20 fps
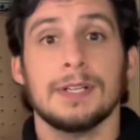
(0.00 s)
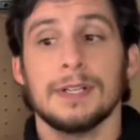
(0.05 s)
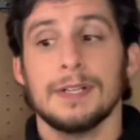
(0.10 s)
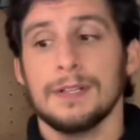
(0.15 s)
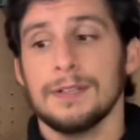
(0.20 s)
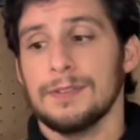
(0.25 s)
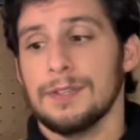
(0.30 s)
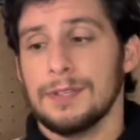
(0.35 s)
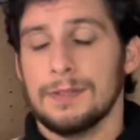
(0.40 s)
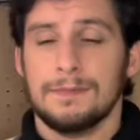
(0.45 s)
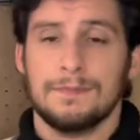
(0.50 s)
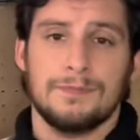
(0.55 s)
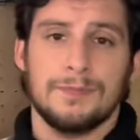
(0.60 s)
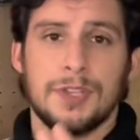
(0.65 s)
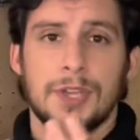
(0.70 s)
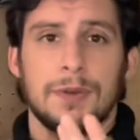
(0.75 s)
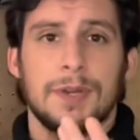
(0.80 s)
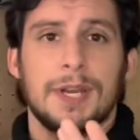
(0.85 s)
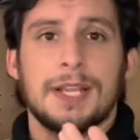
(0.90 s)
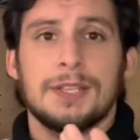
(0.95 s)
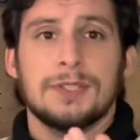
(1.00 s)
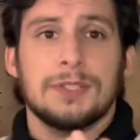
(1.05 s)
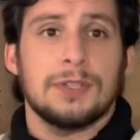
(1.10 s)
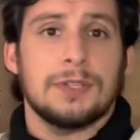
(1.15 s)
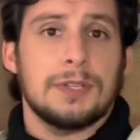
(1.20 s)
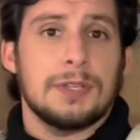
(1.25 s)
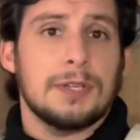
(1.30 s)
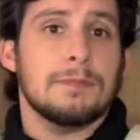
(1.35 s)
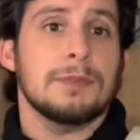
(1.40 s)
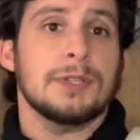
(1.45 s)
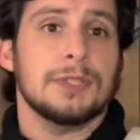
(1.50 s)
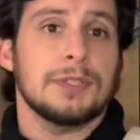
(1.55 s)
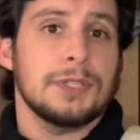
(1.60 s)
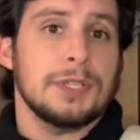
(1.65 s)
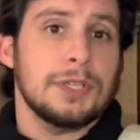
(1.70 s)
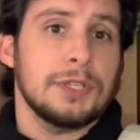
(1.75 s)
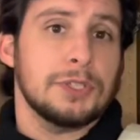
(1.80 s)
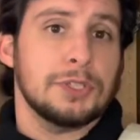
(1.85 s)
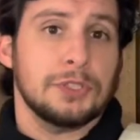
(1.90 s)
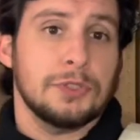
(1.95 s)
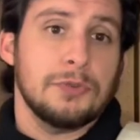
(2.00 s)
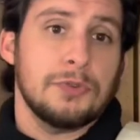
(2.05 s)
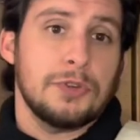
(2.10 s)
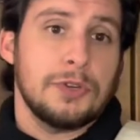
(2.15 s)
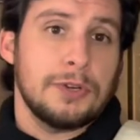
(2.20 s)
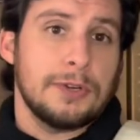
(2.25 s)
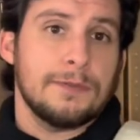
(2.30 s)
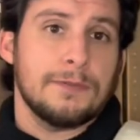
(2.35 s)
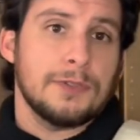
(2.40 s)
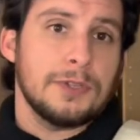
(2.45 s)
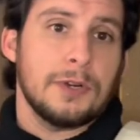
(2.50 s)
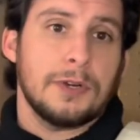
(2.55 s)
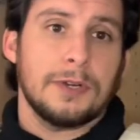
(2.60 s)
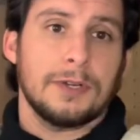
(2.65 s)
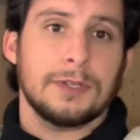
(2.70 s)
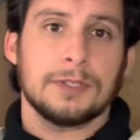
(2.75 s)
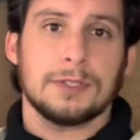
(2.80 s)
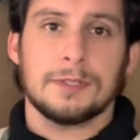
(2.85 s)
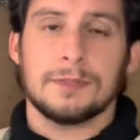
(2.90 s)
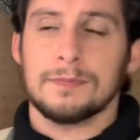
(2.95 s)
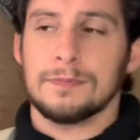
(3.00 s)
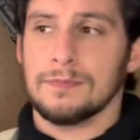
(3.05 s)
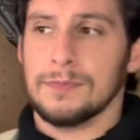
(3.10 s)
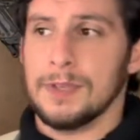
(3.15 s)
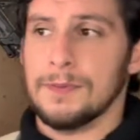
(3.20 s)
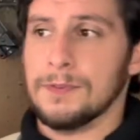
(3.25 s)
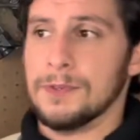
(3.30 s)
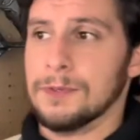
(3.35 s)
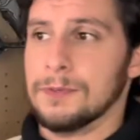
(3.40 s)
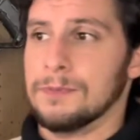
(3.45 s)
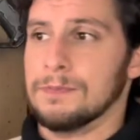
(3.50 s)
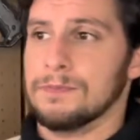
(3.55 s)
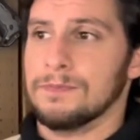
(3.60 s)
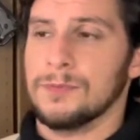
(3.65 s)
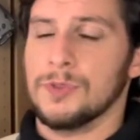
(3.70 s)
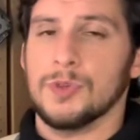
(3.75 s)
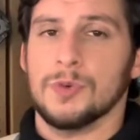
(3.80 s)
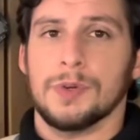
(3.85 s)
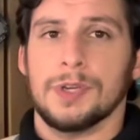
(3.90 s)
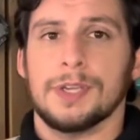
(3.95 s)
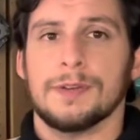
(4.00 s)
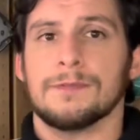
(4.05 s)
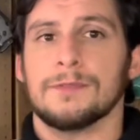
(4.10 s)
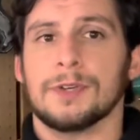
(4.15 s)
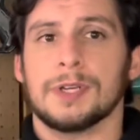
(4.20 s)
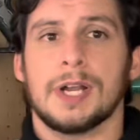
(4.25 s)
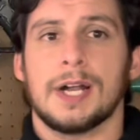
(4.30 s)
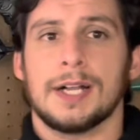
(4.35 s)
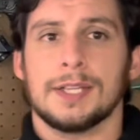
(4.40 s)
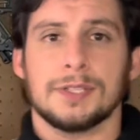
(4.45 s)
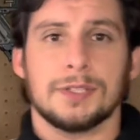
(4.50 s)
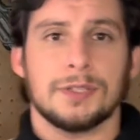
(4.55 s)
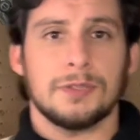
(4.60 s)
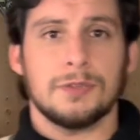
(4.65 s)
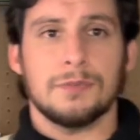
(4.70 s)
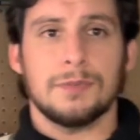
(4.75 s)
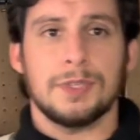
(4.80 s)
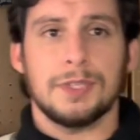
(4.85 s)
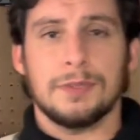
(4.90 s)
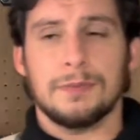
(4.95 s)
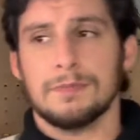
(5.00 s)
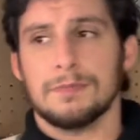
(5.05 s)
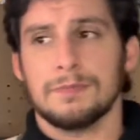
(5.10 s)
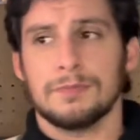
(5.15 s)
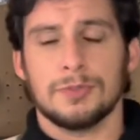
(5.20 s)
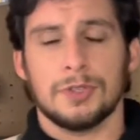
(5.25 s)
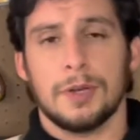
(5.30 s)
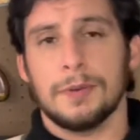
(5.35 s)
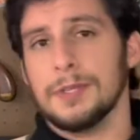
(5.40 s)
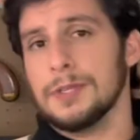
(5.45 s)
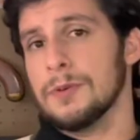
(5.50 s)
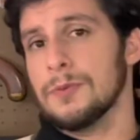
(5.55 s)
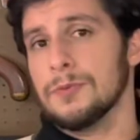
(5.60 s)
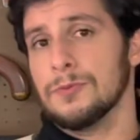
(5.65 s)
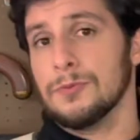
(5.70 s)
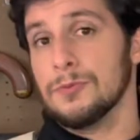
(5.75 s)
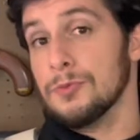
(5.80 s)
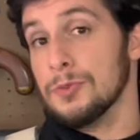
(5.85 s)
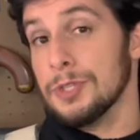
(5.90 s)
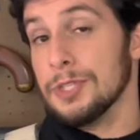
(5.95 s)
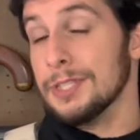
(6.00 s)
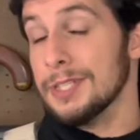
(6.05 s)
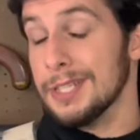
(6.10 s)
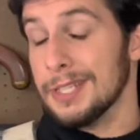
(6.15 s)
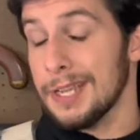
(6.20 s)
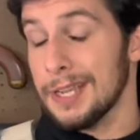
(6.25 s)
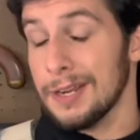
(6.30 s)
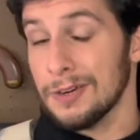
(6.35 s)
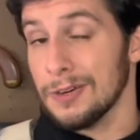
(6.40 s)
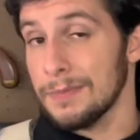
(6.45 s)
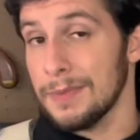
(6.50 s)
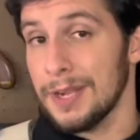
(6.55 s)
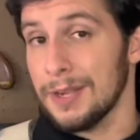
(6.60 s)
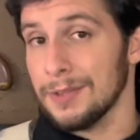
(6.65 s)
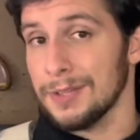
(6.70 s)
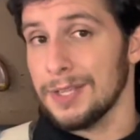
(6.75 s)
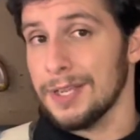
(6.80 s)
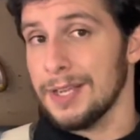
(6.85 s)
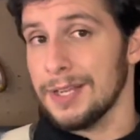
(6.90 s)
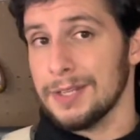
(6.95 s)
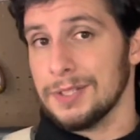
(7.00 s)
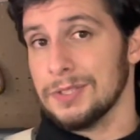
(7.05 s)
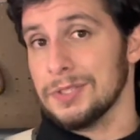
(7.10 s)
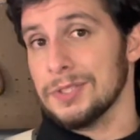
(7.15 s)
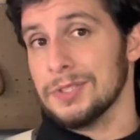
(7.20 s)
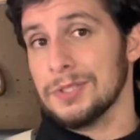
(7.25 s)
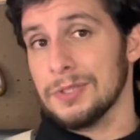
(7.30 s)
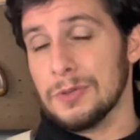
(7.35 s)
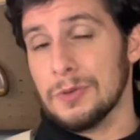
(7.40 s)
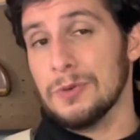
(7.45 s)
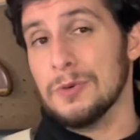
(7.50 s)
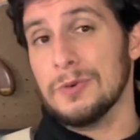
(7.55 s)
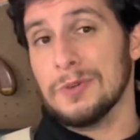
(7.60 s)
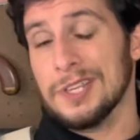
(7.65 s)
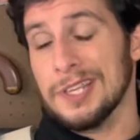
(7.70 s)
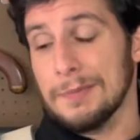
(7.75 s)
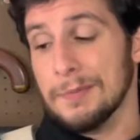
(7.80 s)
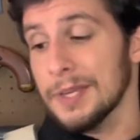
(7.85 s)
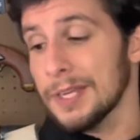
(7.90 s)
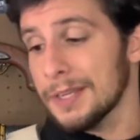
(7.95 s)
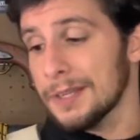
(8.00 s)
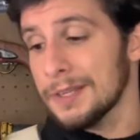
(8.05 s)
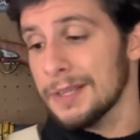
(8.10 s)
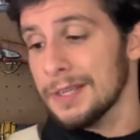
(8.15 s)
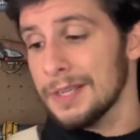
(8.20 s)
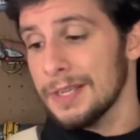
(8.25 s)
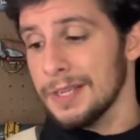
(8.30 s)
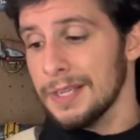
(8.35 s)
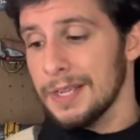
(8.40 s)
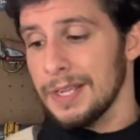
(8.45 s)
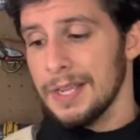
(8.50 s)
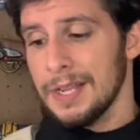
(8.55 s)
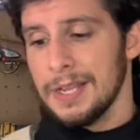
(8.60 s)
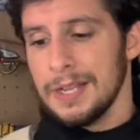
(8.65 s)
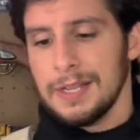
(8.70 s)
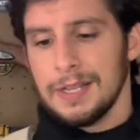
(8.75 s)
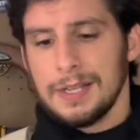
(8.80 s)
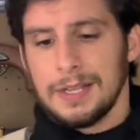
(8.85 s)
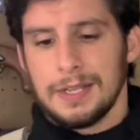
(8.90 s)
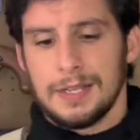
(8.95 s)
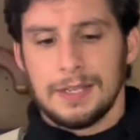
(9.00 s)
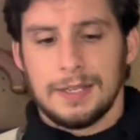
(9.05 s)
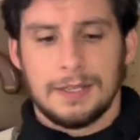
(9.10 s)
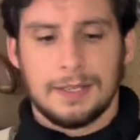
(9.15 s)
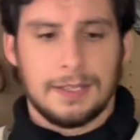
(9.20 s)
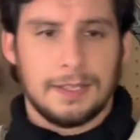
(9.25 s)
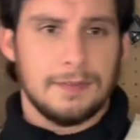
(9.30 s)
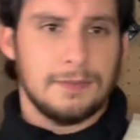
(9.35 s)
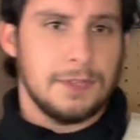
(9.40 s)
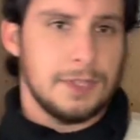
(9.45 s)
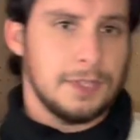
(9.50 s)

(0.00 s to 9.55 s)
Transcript: that, you know, has the ability to shoot Nerf darts. If you're doing it for costuming, you probably don't really care about that. It's just a cool gimmick. Give you a